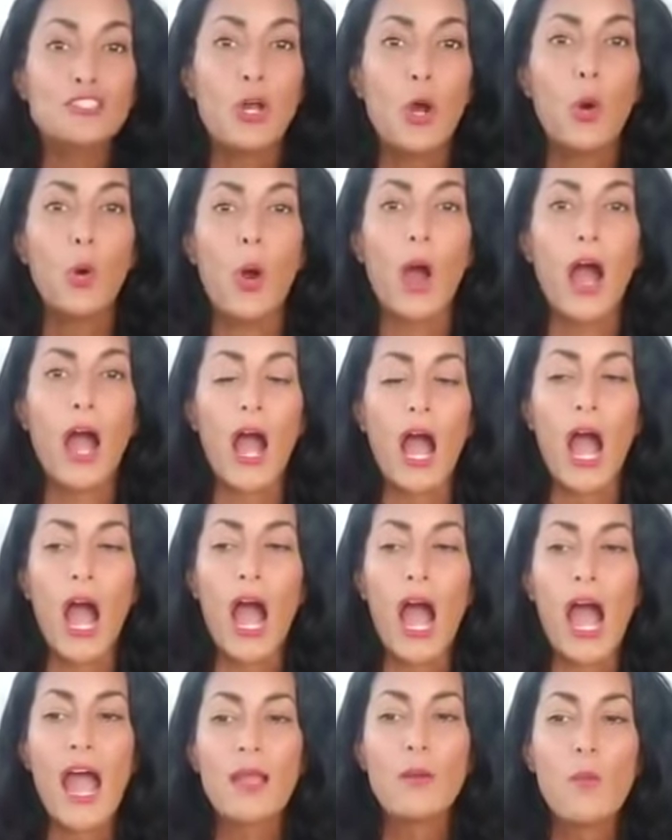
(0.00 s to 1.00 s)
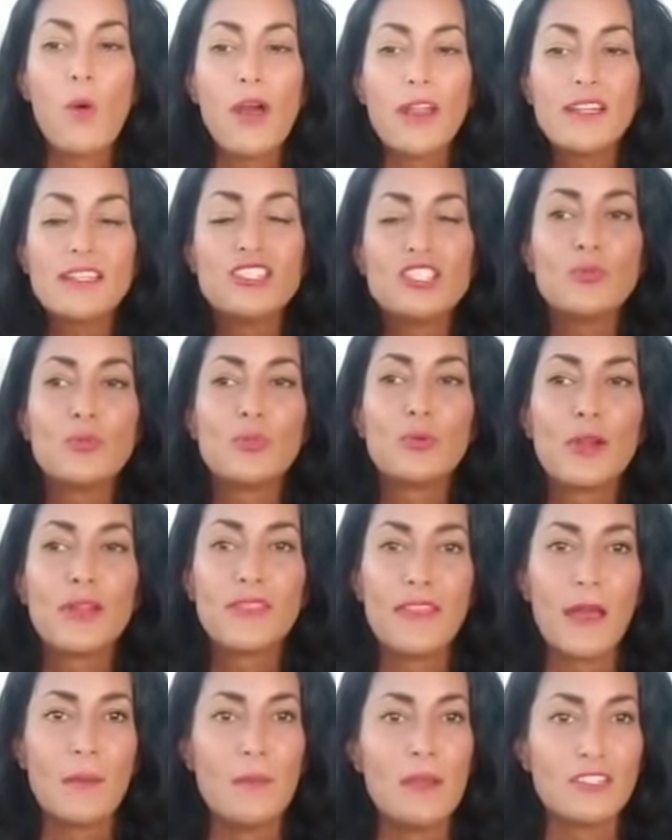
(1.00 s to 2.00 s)
So I wanted to
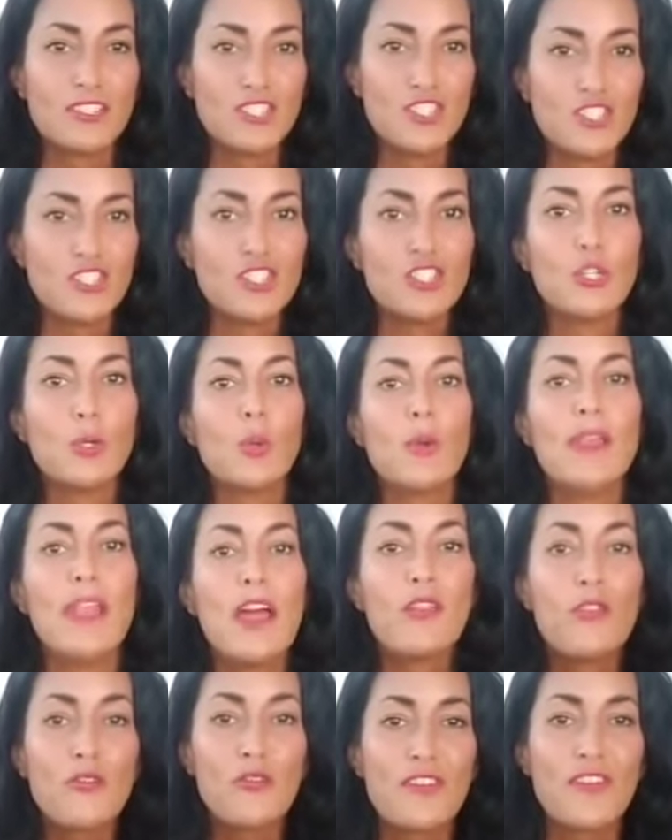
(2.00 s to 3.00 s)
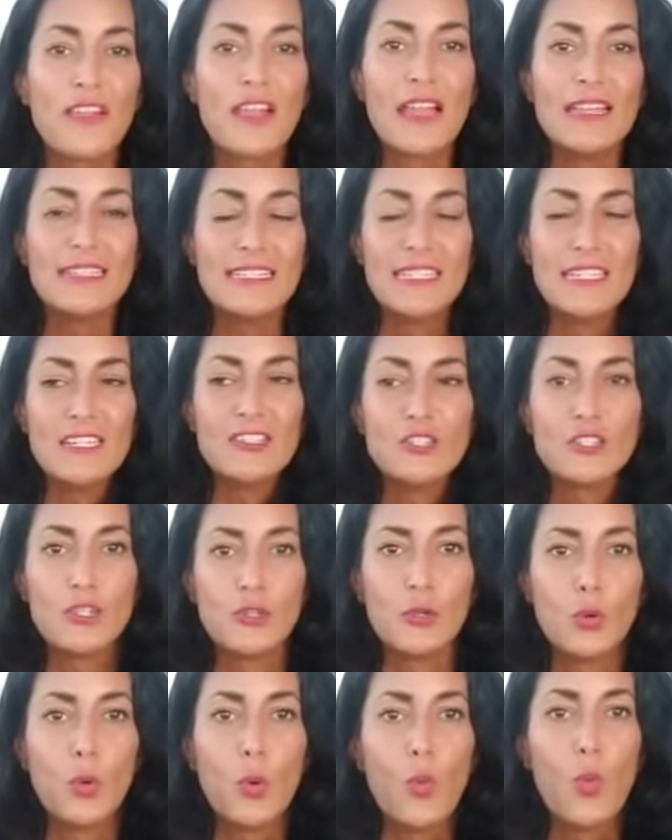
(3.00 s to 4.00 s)
bring that message to you. Another thing I did
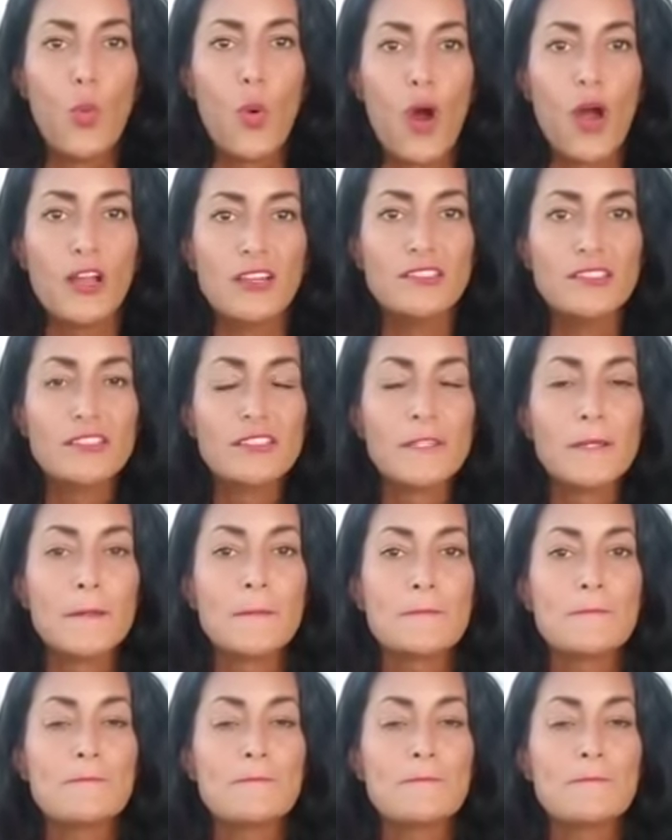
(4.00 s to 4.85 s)
too was